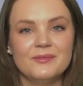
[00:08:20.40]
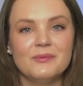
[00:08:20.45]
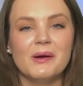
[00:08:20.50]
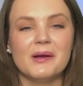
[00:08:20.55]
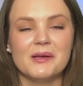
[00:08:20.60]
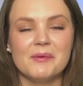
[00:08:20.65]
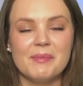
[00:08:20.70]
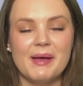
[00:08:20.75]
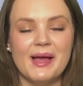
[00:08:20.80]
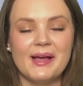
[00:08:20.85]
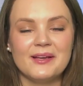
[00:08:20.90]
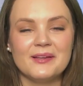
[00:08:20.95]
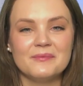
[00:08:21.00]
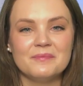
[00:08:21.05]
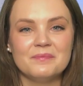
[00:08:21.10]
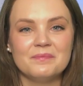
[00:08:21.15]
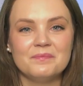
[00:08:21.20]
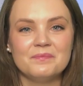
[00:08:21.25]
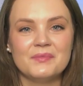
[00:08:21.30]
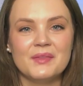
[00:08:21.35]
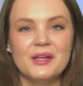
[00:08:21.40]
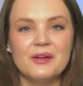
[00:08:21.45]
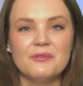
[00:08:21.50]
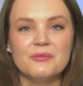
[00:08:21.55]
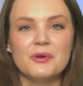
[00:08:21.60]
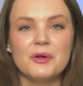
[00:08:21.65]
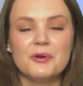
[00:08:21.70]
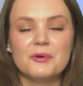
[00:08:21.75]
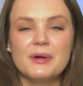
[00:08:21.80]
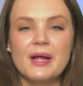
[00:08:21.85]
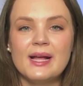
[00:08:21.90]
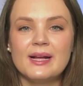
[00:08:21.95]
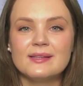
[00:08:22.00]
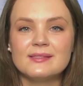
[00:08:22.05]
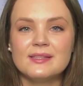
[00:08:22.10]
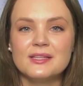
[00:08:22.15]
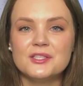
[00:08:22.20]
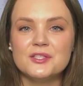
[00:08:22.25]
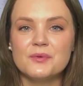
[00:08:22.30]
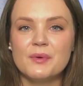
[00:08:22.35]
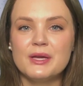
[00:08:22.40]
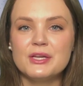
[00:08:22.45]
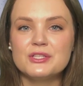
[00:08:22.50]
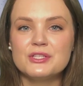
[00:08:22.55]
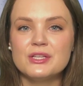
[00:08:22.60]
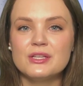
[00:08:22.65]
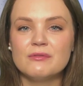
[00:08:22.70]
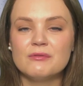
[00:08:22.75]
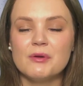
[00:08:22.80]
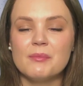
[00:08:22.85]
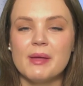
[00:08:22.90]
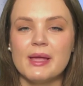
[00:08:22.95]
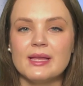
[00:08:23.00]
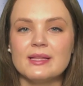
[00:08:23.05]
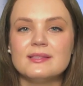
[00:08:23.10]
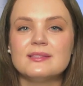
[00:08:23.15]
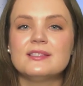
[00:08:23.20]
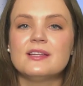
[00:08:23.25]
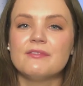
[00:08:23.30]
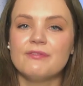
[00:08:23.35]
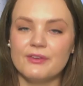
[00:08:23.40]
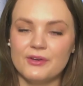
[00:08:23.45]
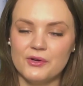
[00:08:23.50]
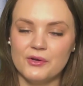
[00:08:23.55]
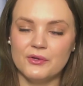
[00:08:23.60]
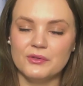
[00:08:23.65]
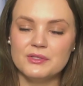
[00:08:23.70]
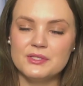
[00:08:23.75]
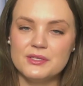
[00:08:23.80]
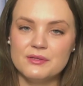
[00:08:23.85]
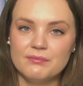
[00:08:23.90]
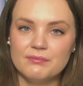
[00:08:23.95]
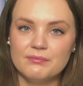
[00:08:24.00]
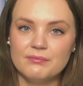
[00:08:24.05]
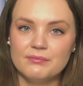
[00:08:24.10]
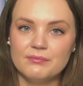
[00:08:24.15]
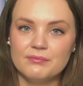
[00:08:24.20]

Welcome back. Rotor X situation remains difficult.